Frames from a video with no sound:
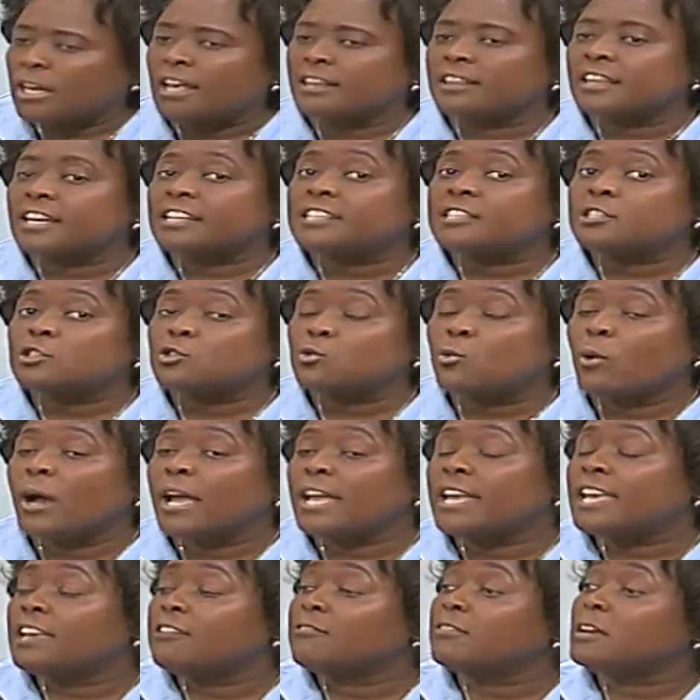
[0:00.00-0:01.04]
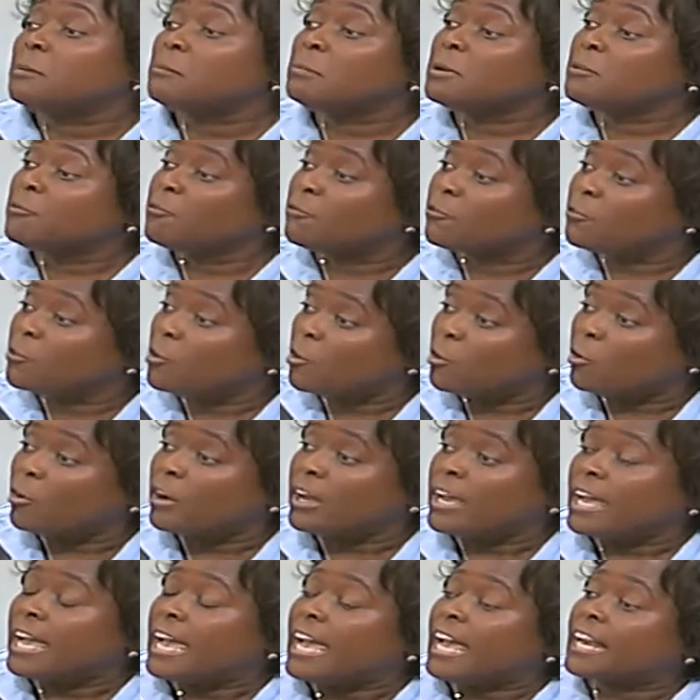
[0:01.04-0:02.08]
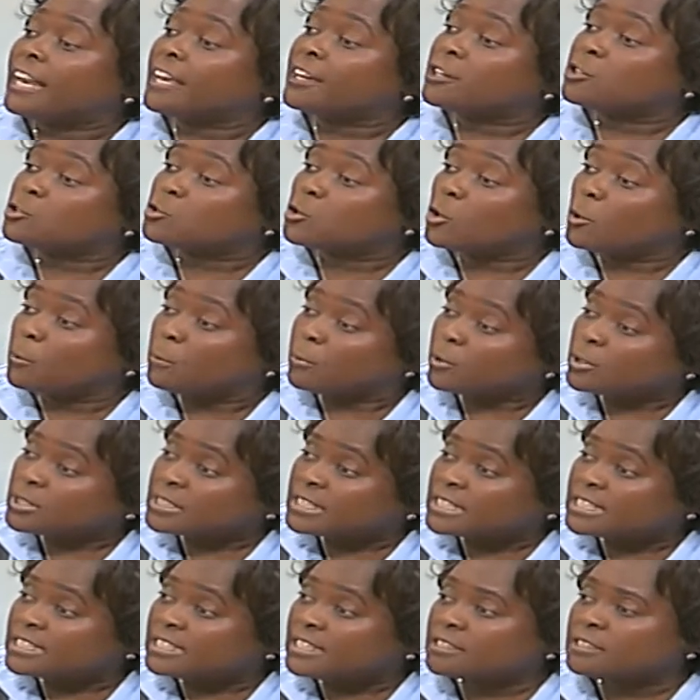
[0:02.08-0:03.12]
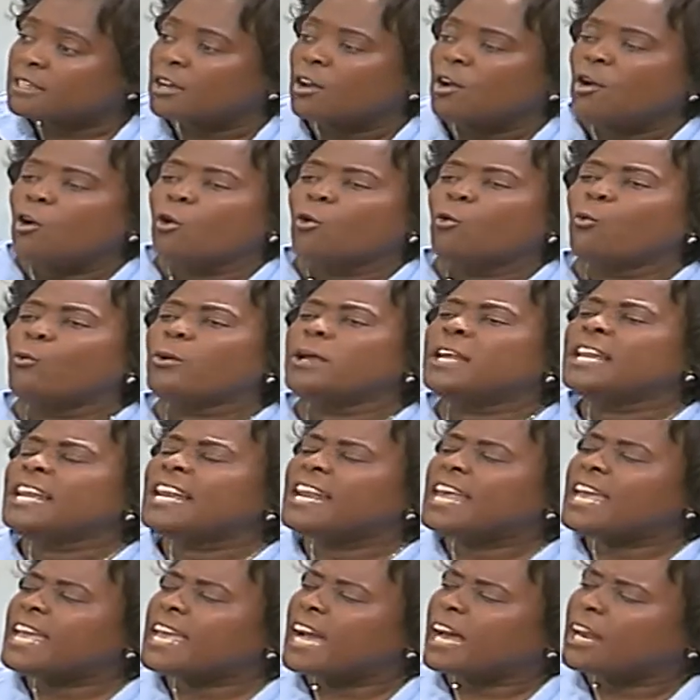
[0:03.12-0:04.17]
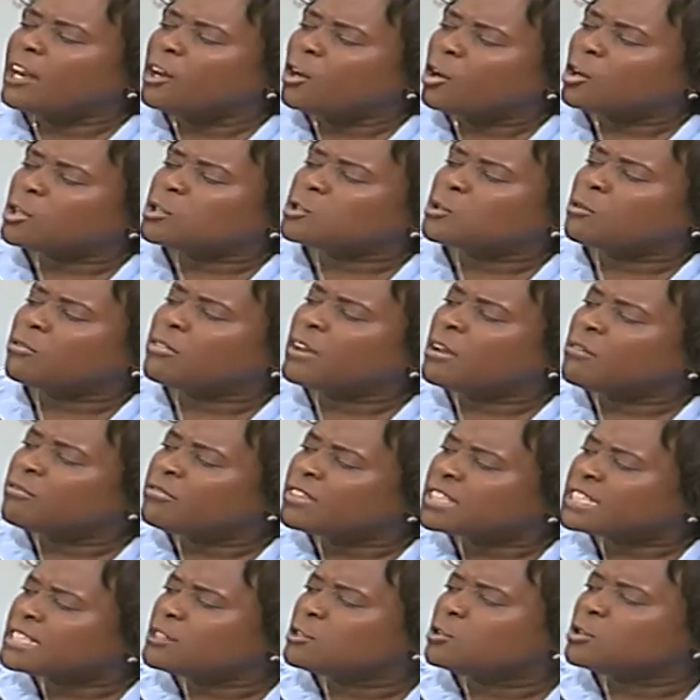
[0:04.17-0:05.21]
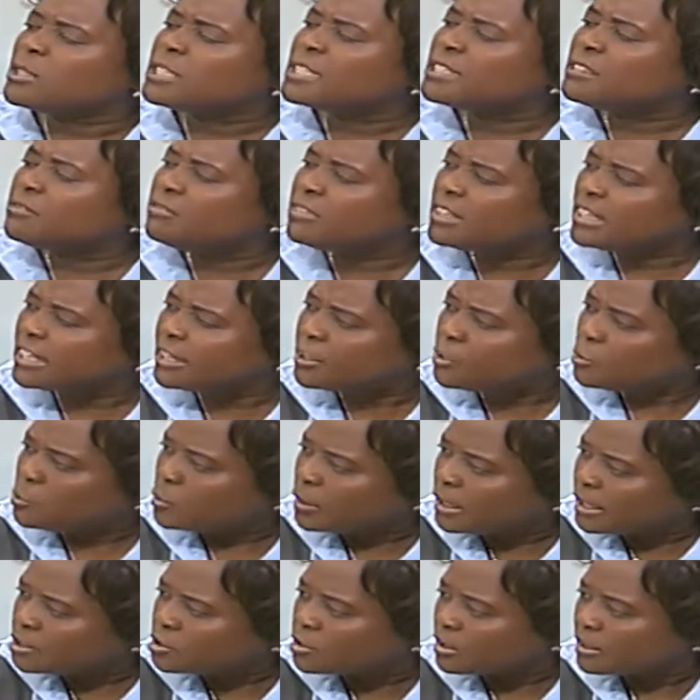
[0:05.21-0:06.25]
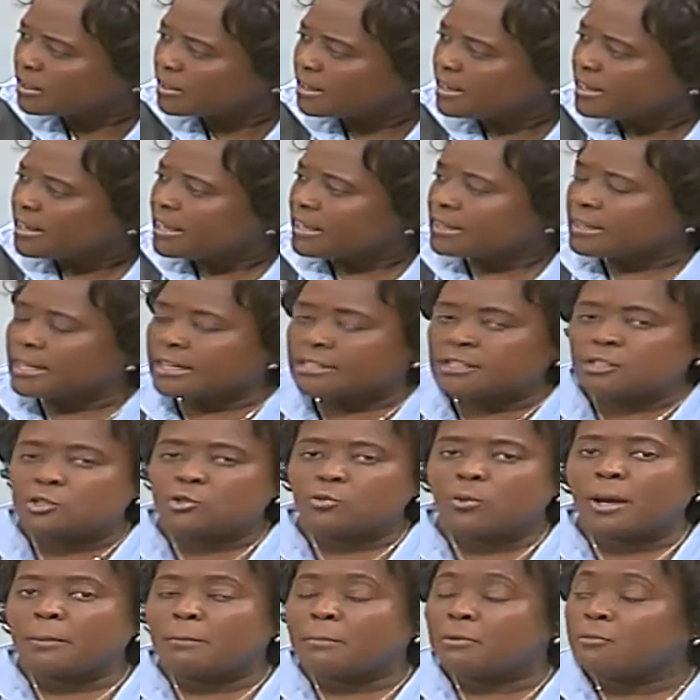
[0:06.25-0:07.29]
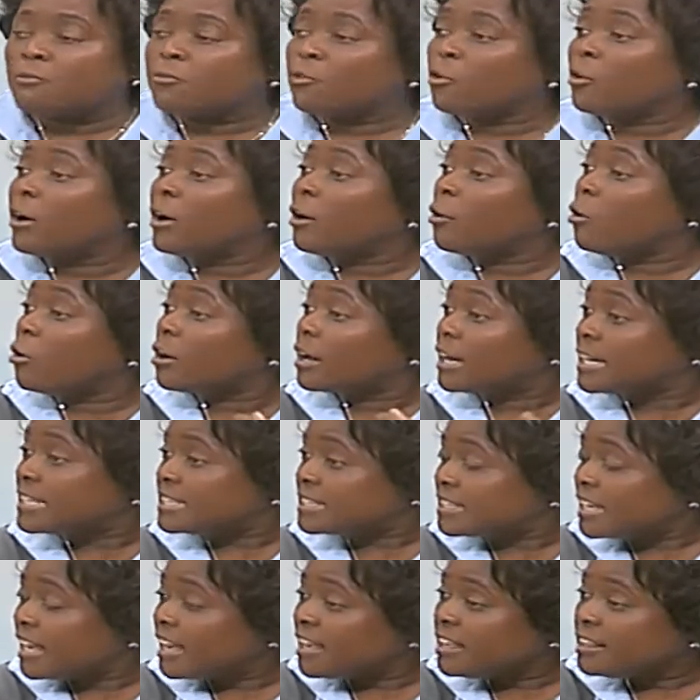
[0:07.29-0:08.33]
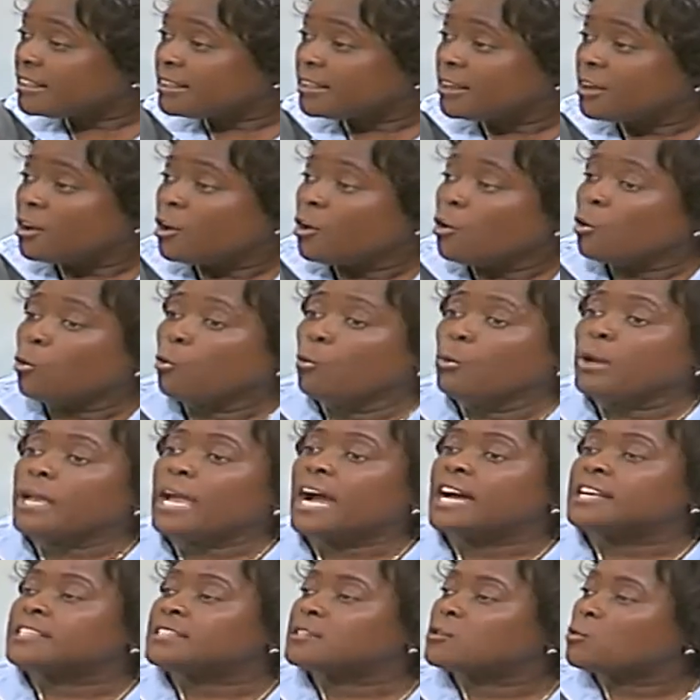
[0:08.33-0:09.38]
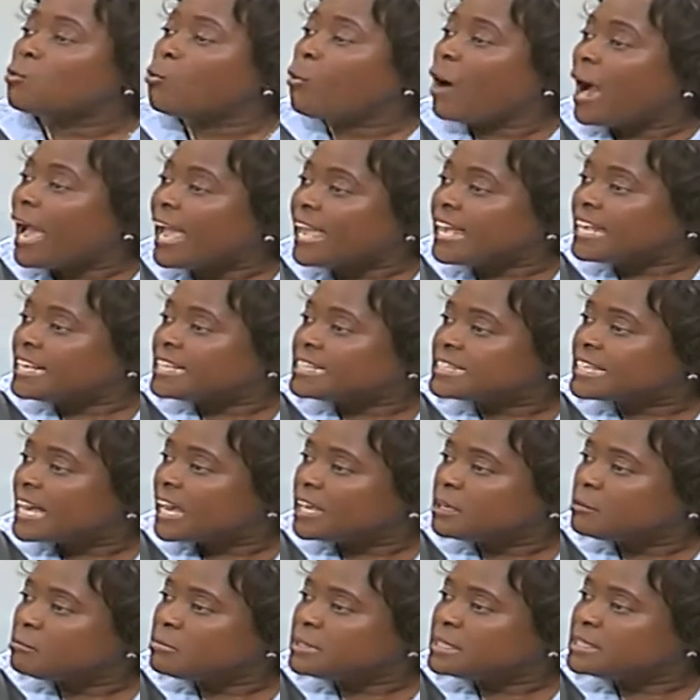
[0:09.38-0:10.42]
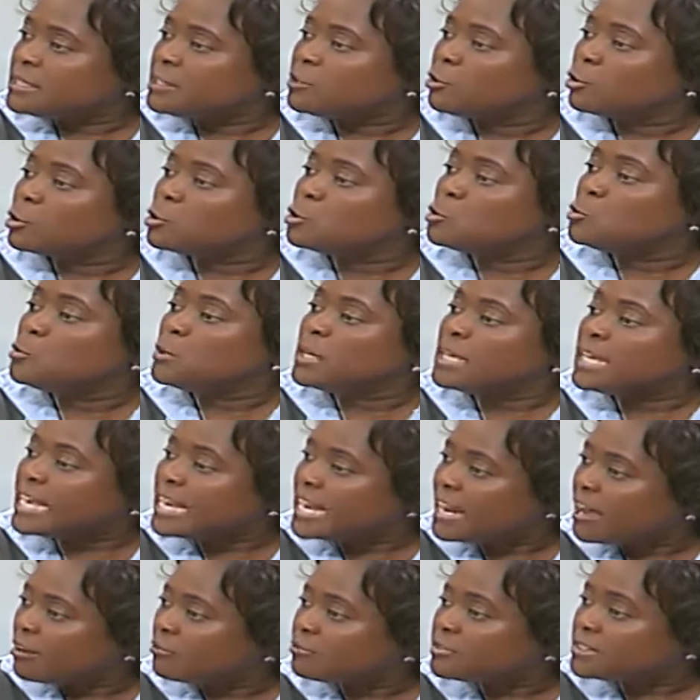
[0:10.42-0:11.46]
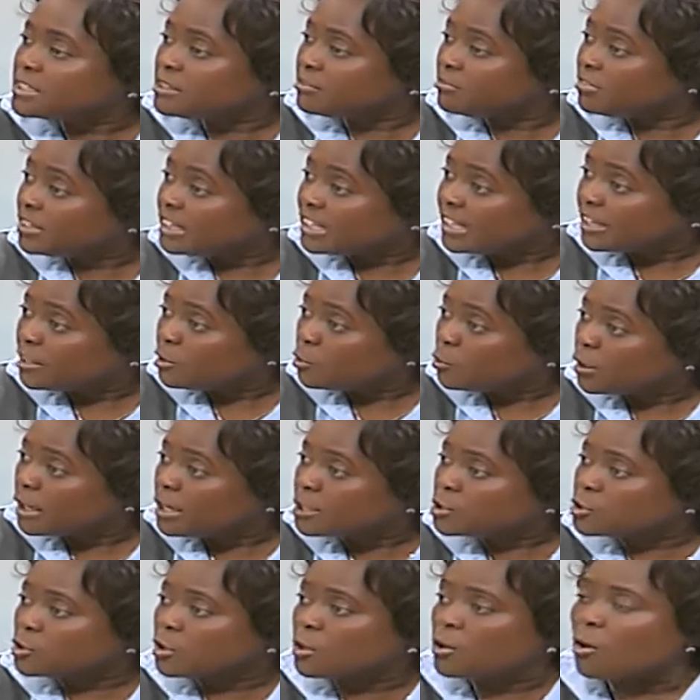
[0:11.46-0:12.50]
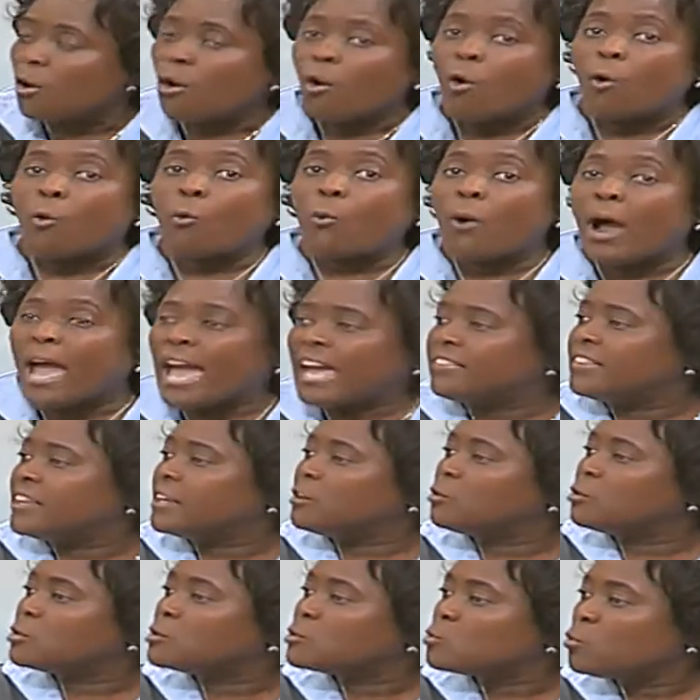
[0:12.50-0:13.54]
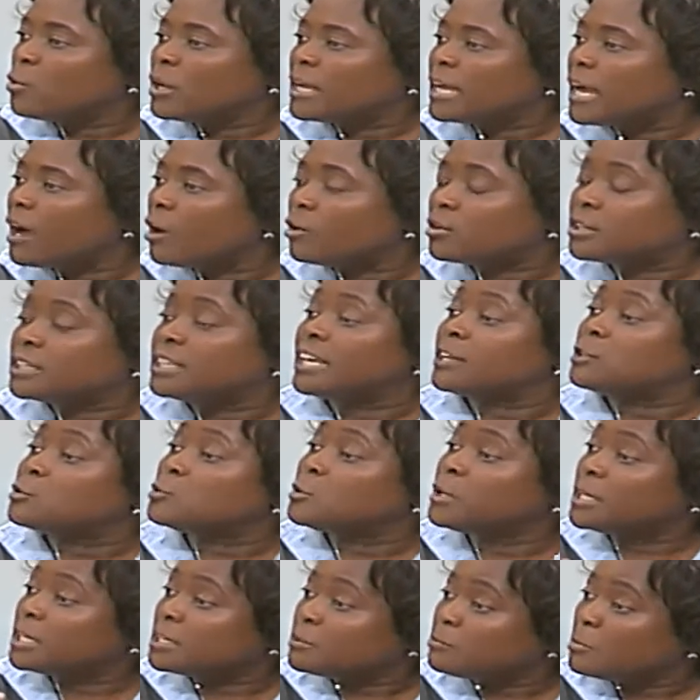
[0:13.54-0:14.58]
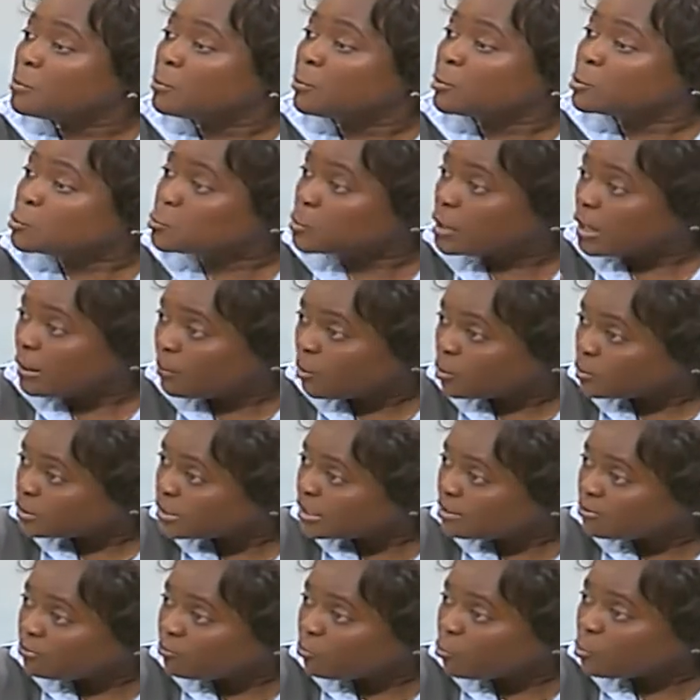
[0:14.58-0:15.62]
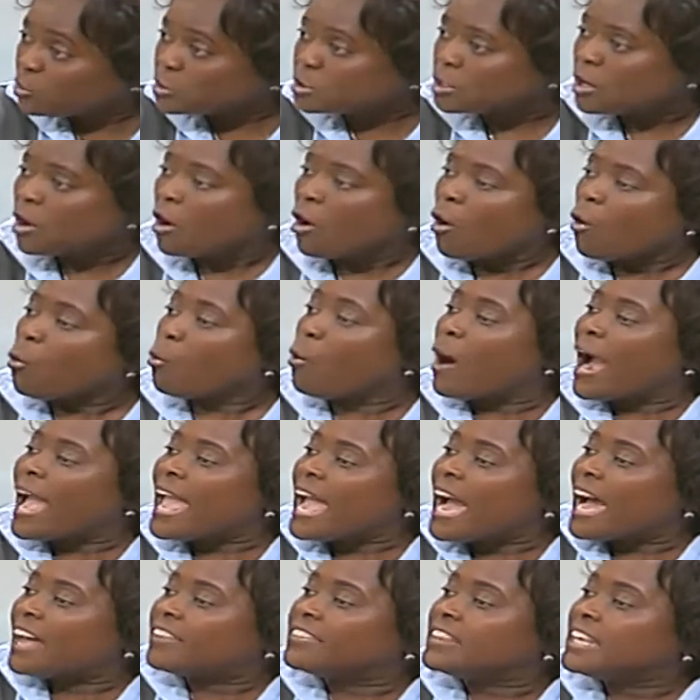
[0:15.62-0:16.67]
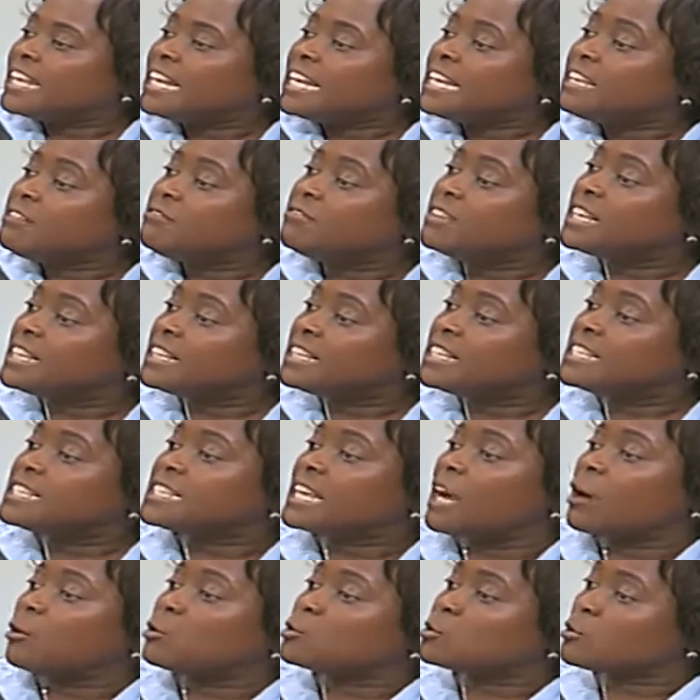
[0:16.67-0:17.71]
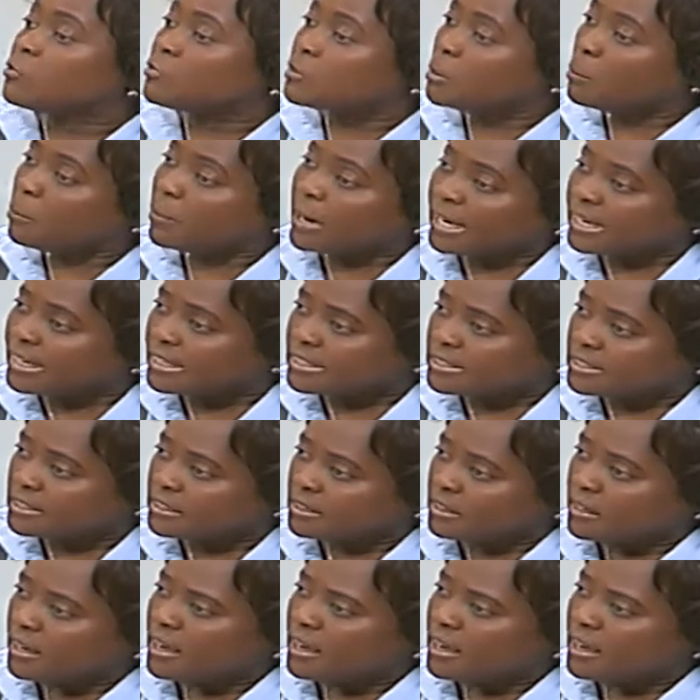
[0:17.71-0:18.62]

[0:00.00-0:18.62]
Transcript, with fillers: And that is why even before electoral processes, we lay a lot of emphasis on civic education that is why before August 8th, we asked why is IEBC not doing enough civic education? Why are they not going out there to get people to come out and vote? Why are they leaving this out of the bracket?